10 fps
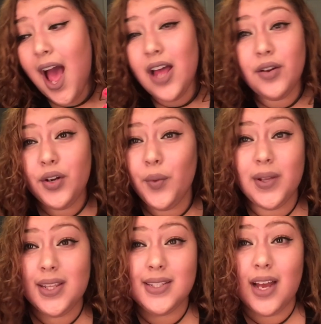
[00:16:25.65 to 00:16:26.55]
I don't know
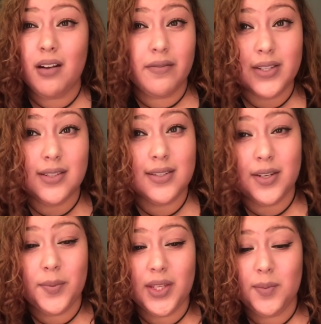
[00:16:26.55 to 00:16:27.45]
what the title of this is
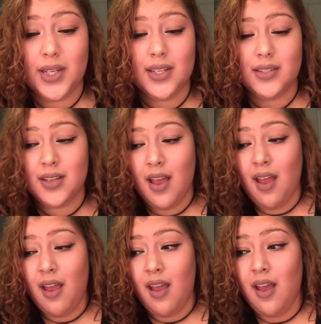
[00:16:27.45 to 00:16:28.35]
gonna be because
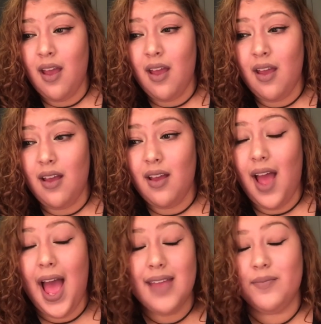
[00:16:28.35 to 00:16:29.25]

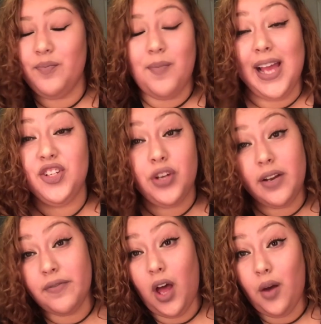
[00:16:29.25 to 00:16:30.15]
my train
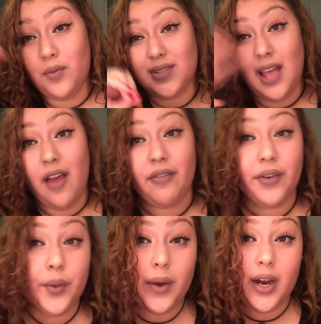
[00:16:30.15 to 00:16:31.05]
of thought was
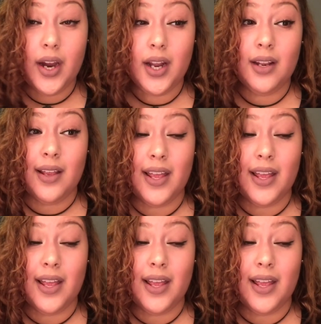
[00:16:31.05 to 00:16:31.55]
everywhere.